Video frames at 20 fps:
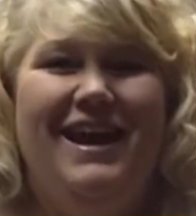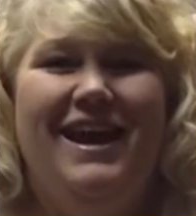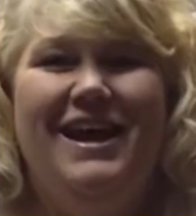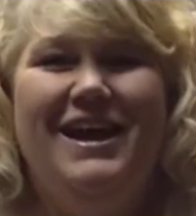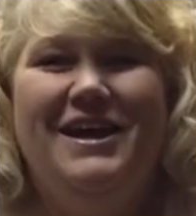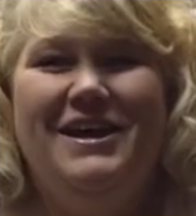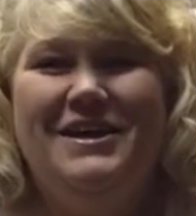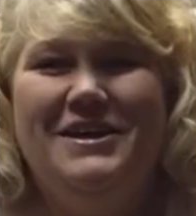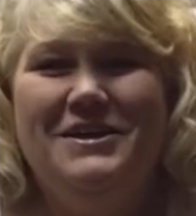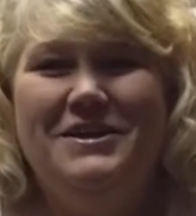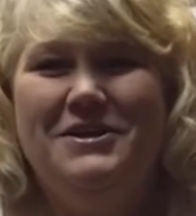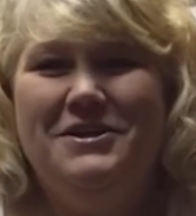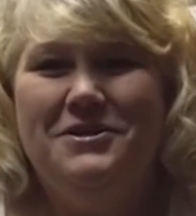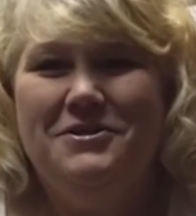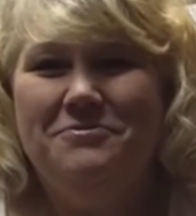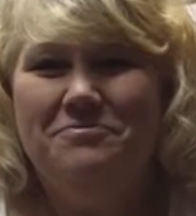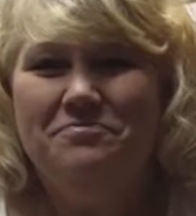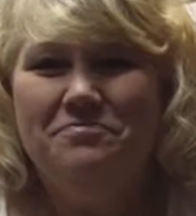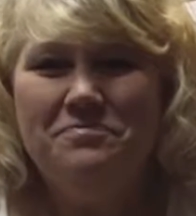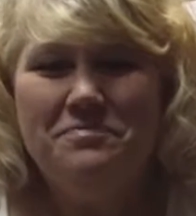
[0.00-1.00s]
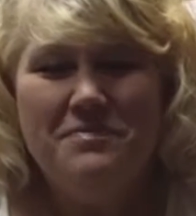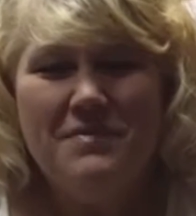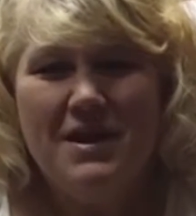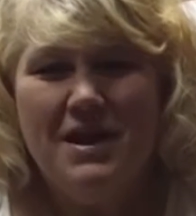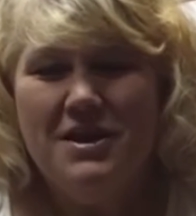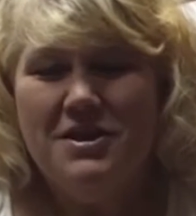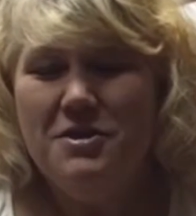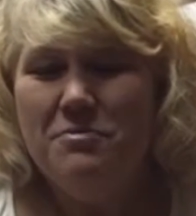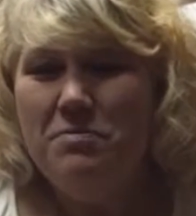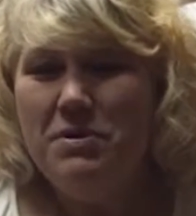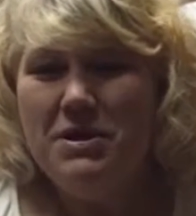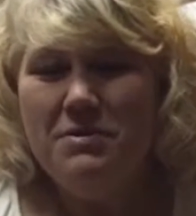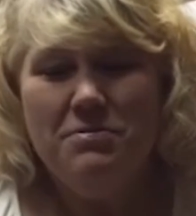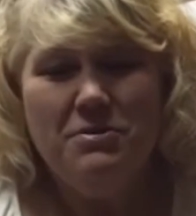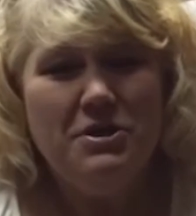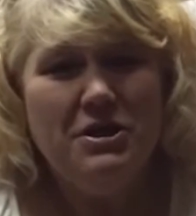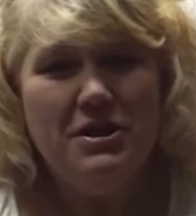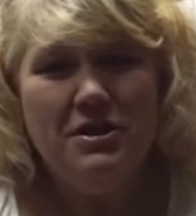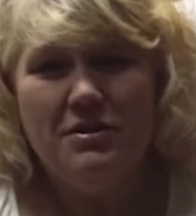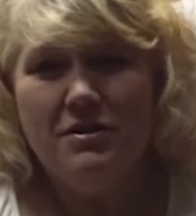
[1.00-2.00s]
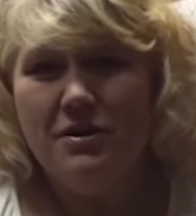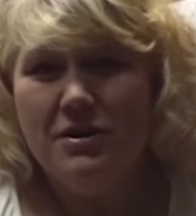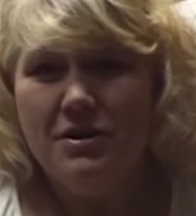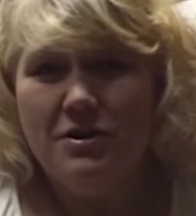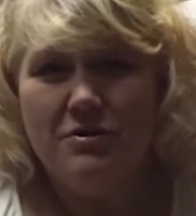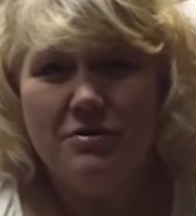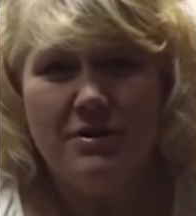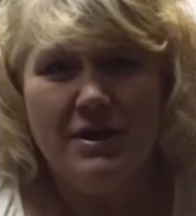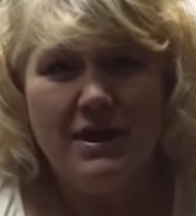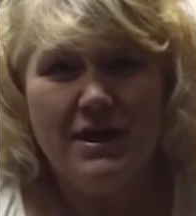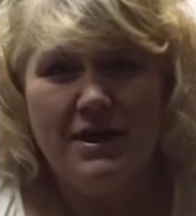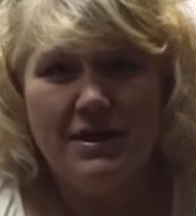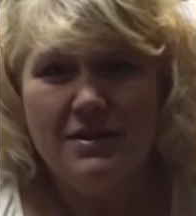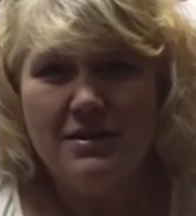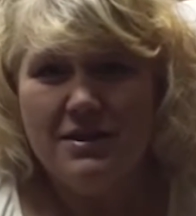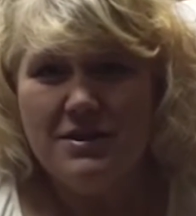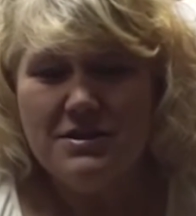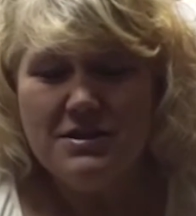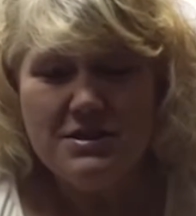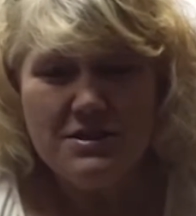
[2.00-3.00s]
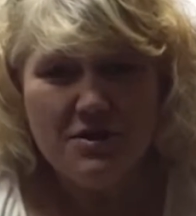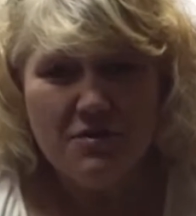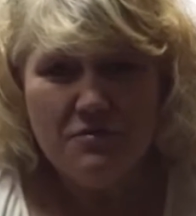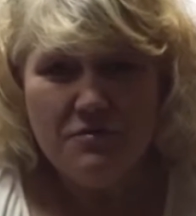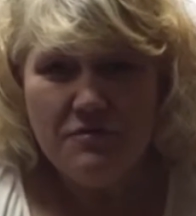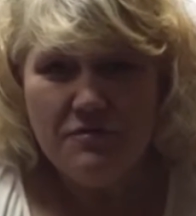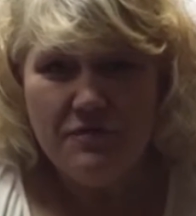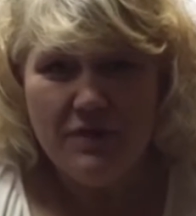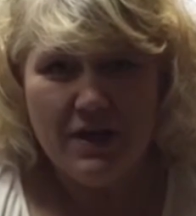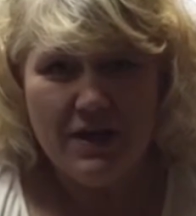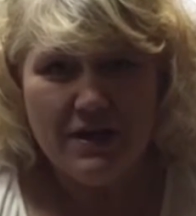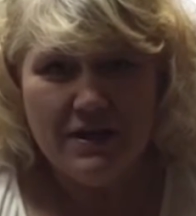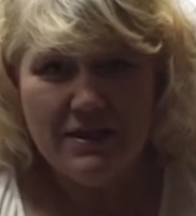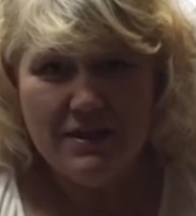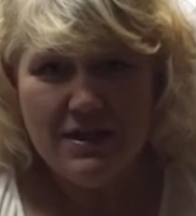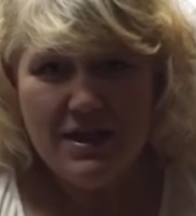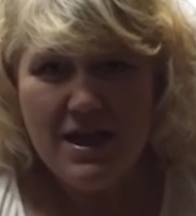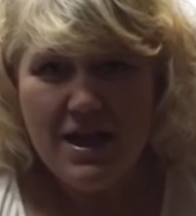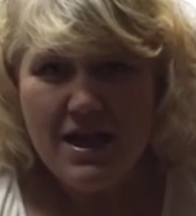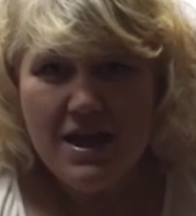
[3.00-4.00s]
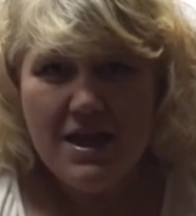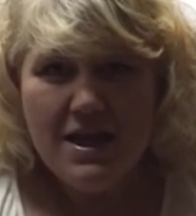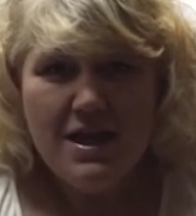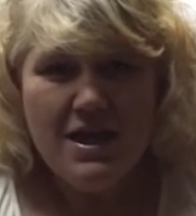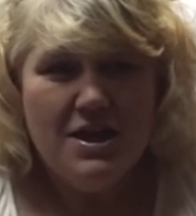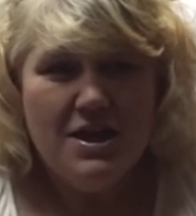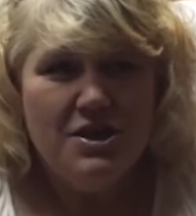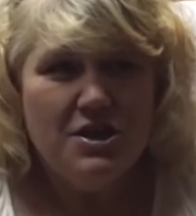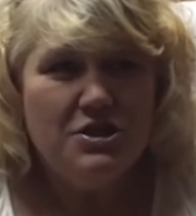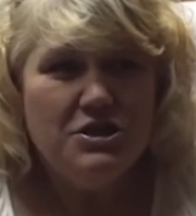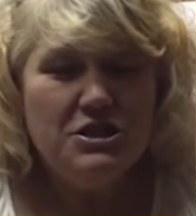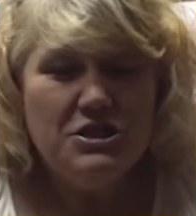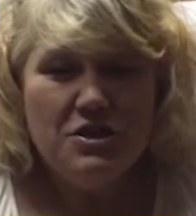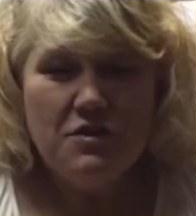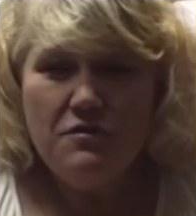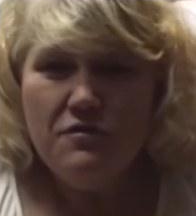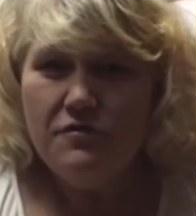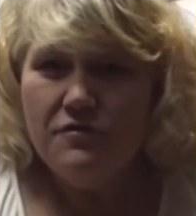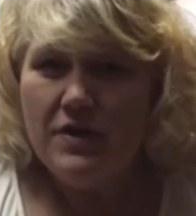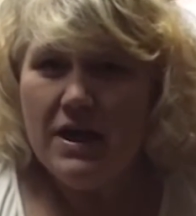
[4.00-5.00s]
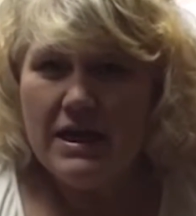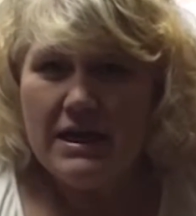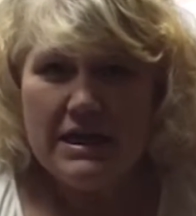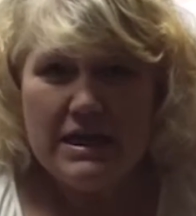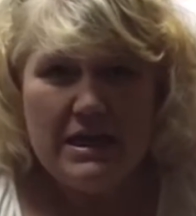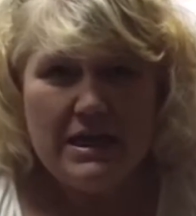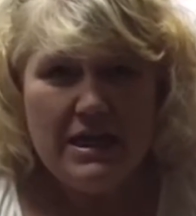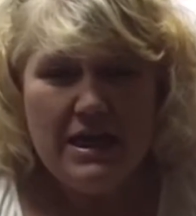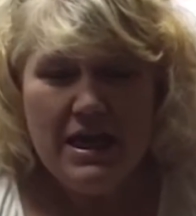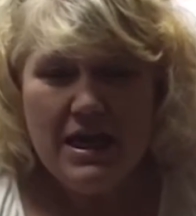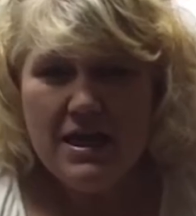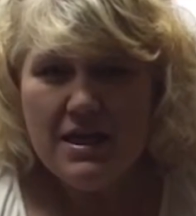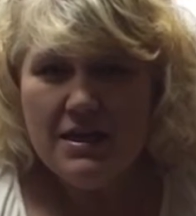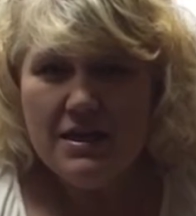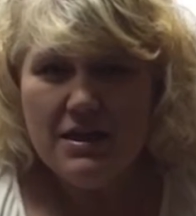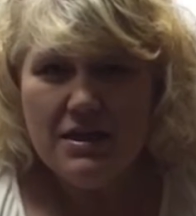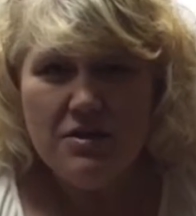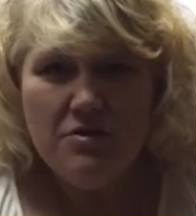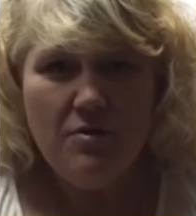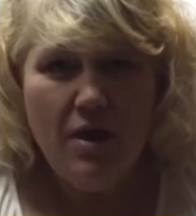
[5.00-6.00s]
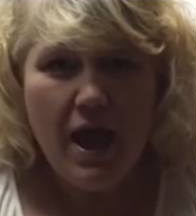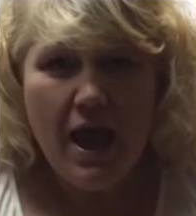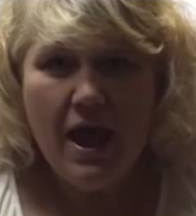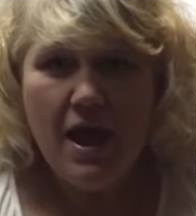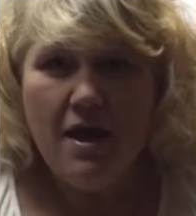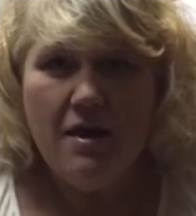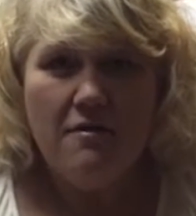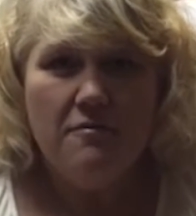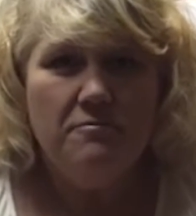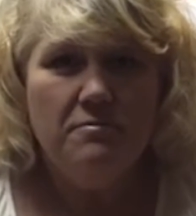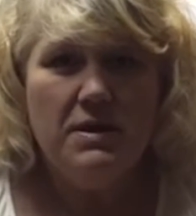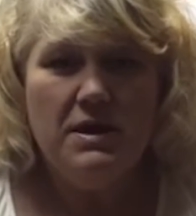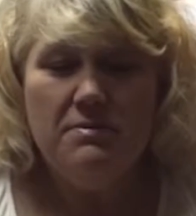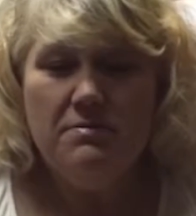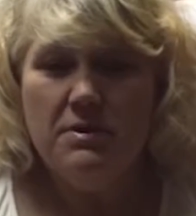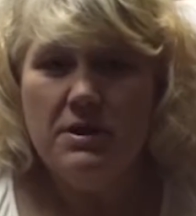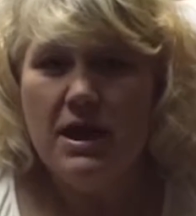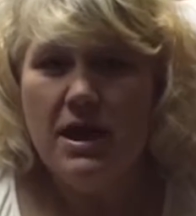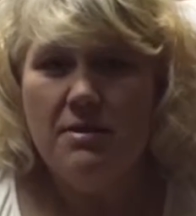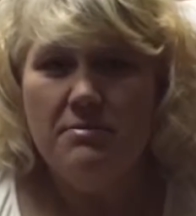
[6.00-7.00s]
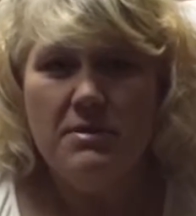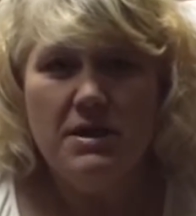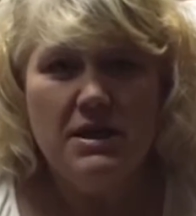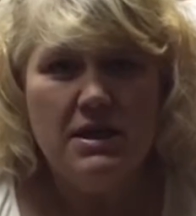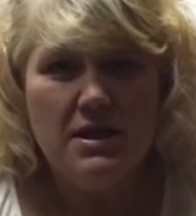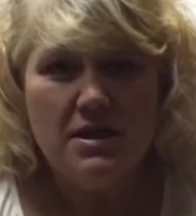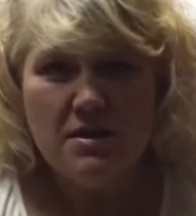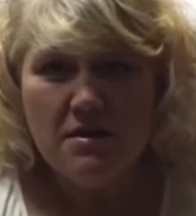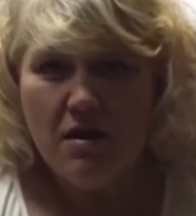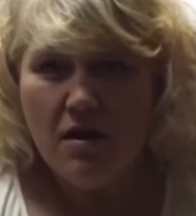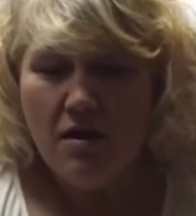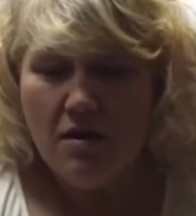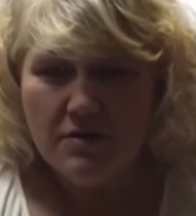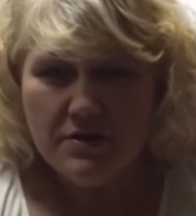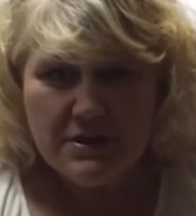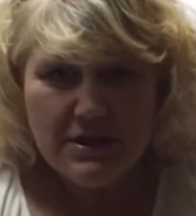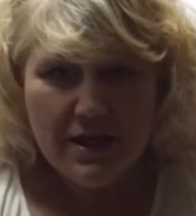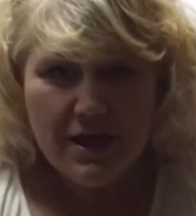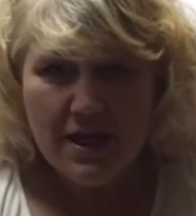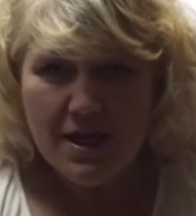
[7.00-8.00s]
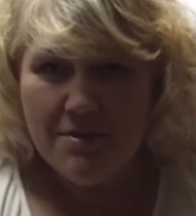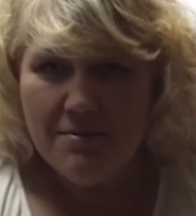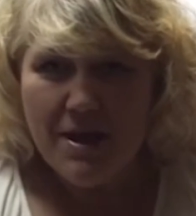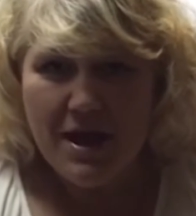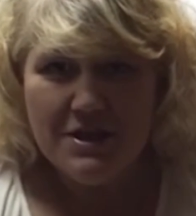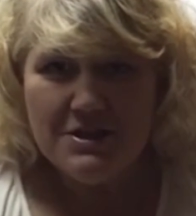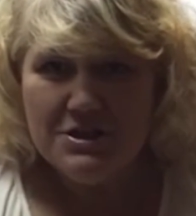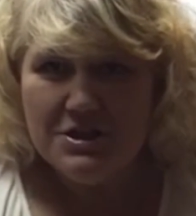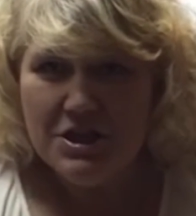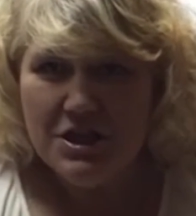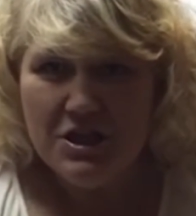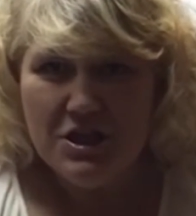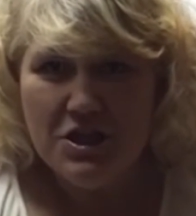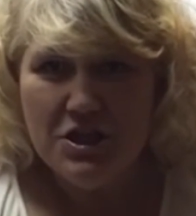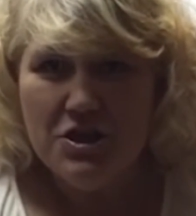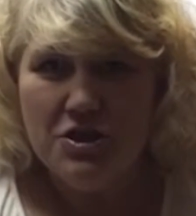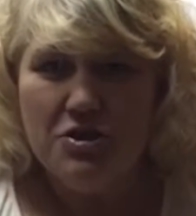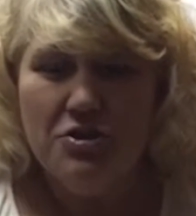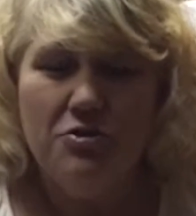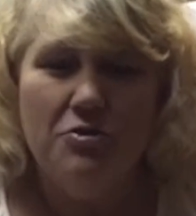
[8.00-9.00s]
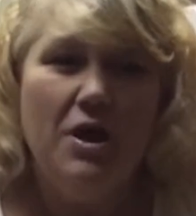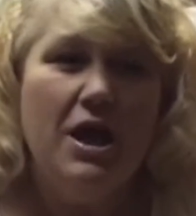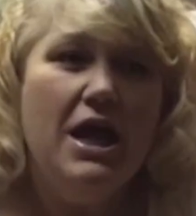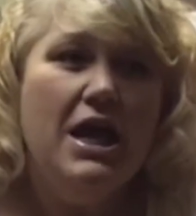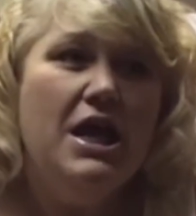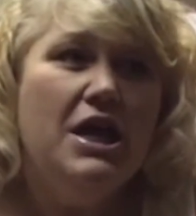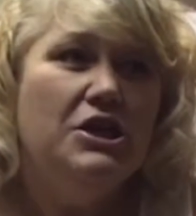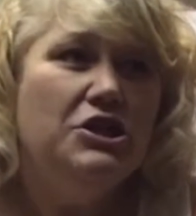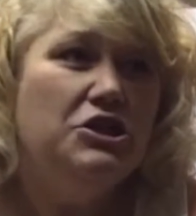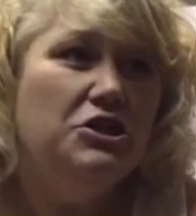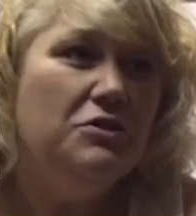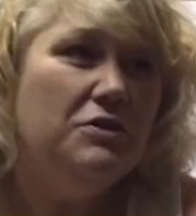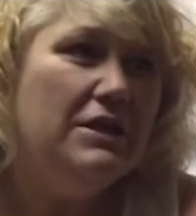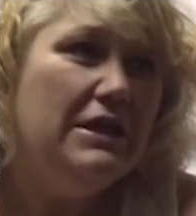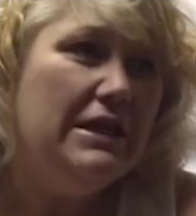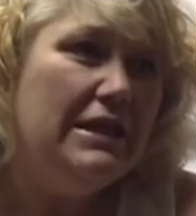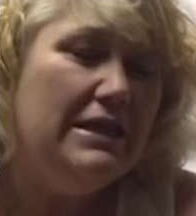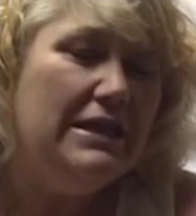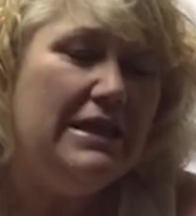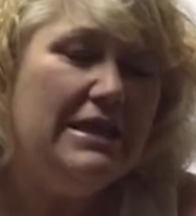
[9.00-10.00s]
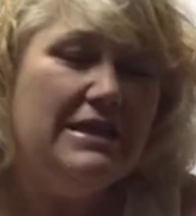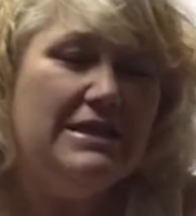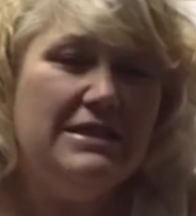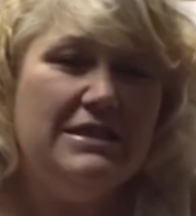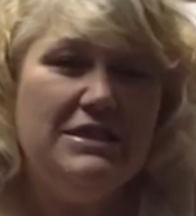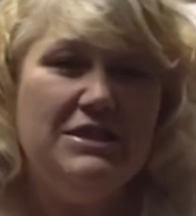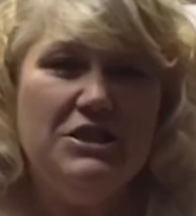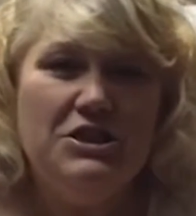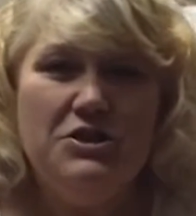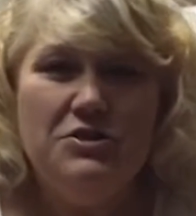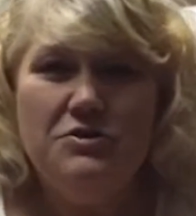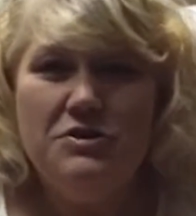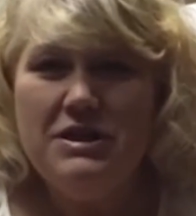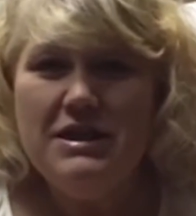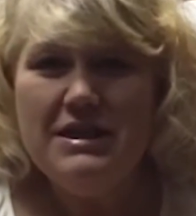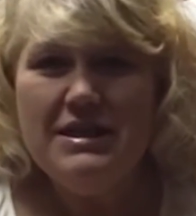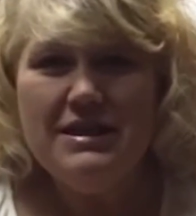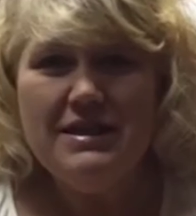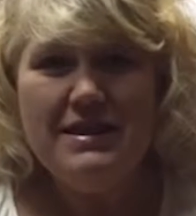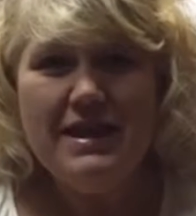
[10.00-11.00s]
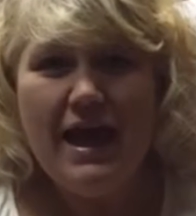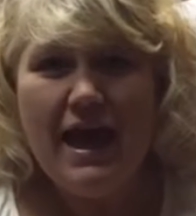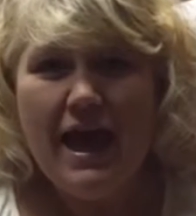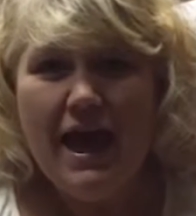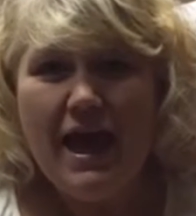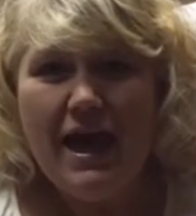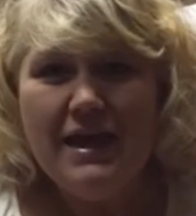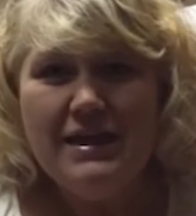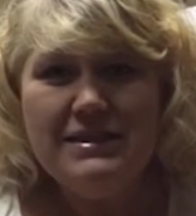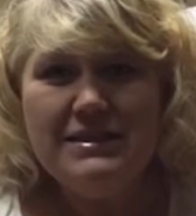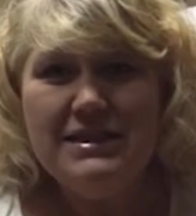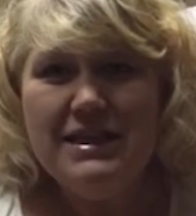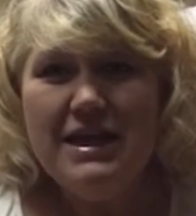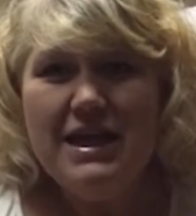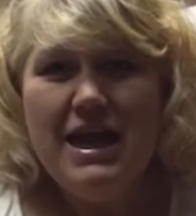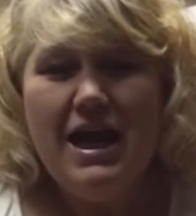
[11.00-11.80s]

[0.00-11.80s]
The people here are great. They're so fun. They're so funny. You have people coming in all the time asking you, do you need this? Do you need that?